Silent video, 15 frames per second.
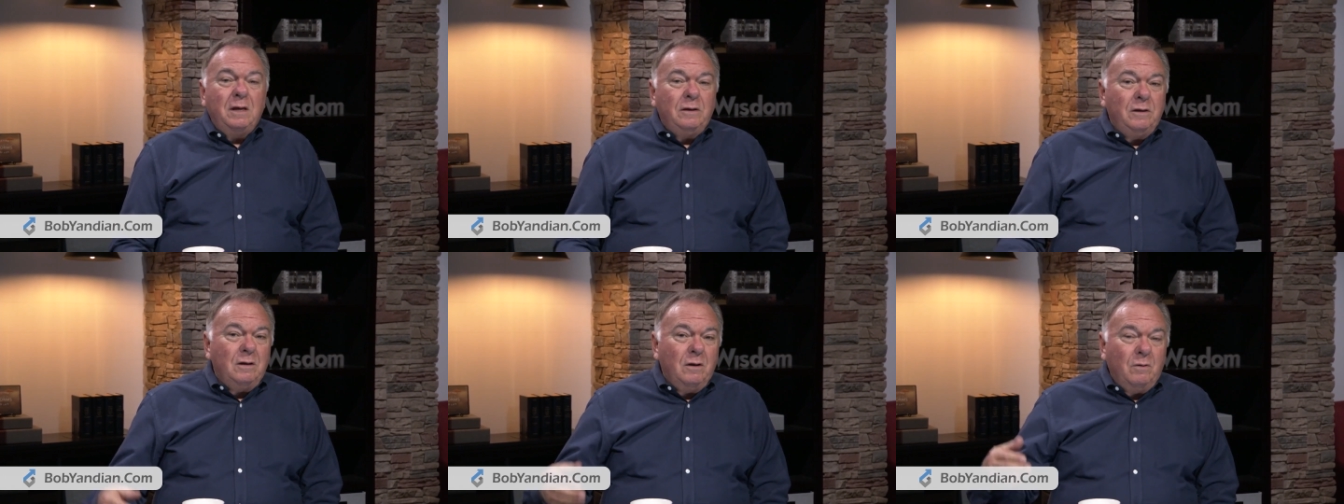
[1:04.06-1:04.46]

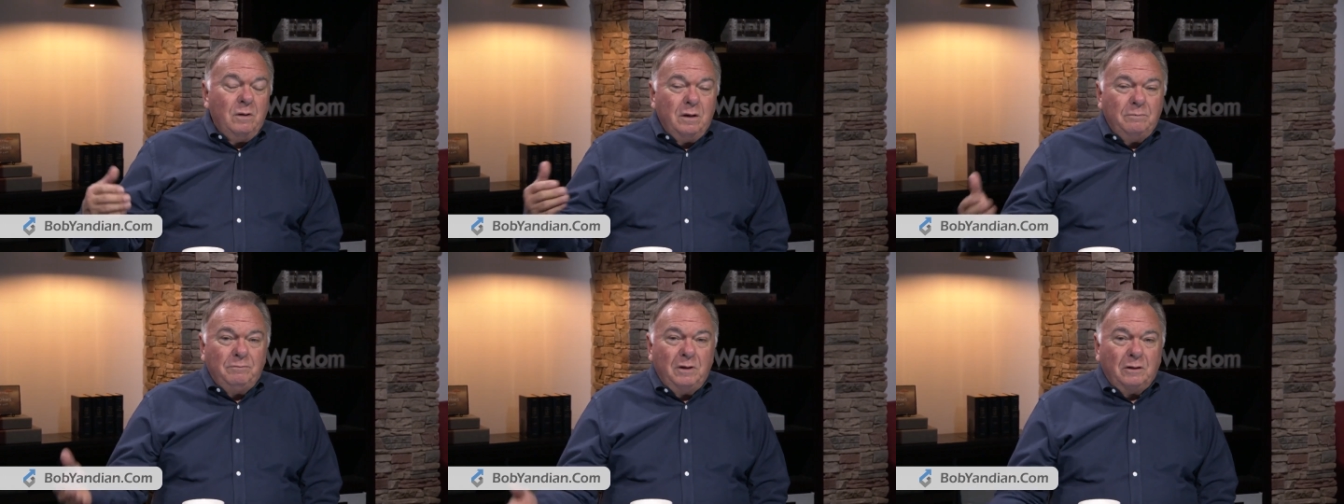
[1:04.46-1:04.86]
you know,
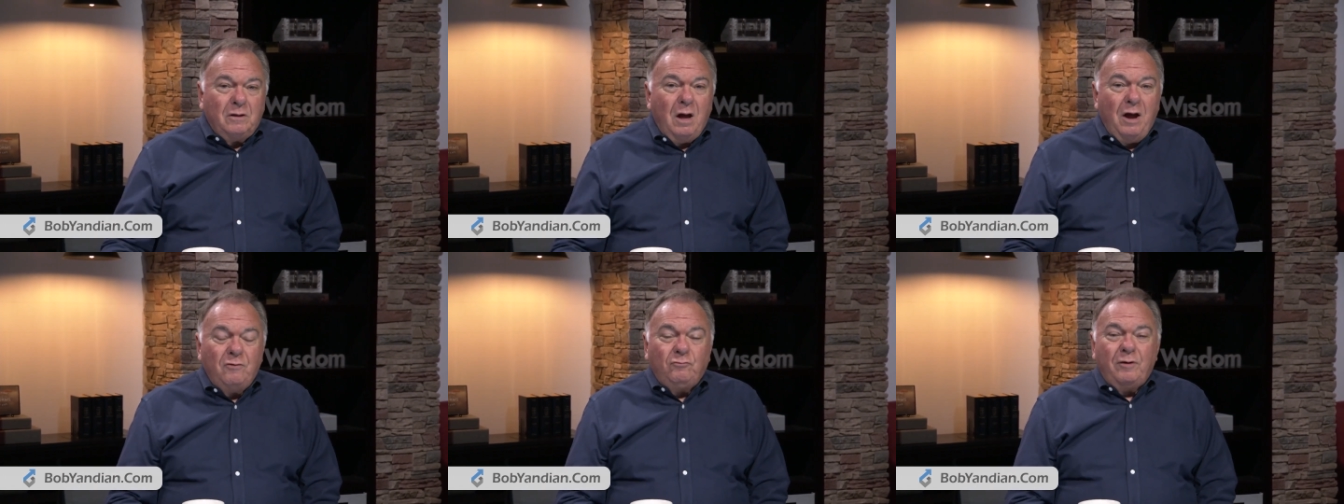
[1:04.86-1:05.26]
a, a,
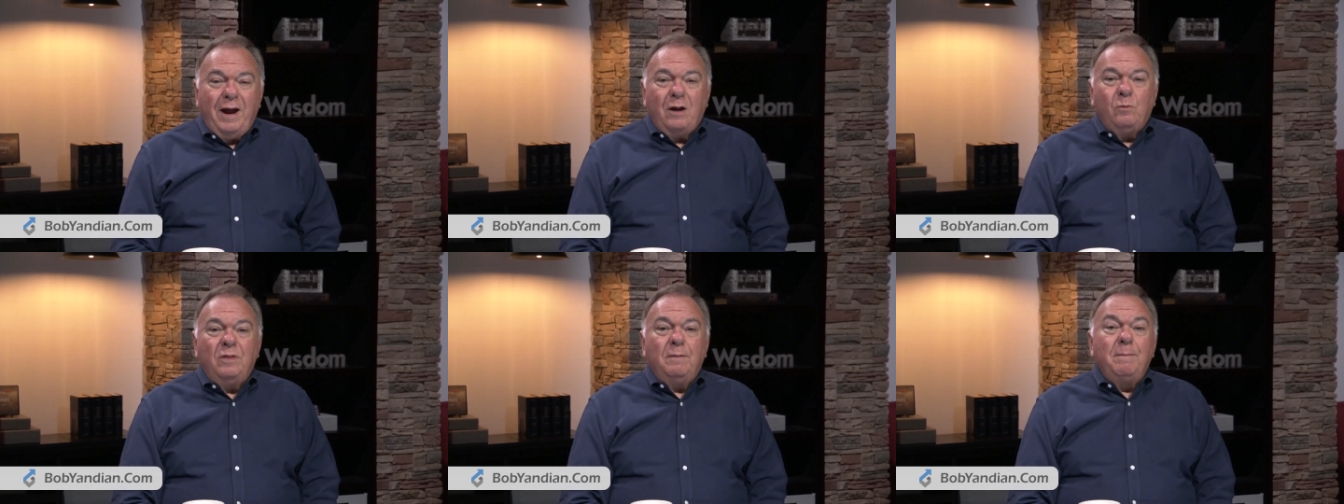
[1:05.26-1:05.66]

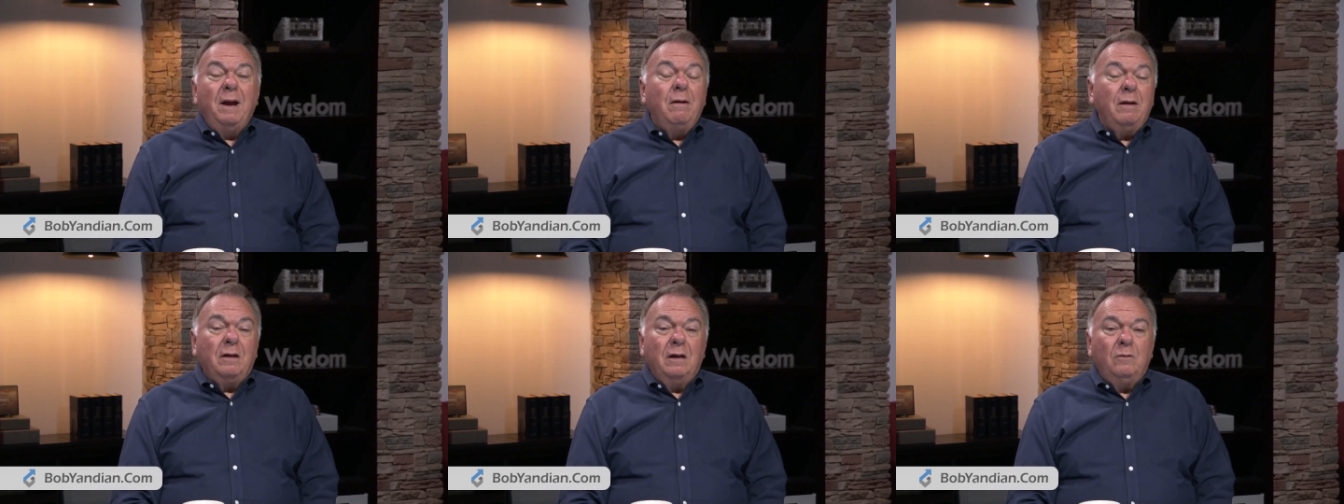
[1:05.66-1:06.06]
contract with America.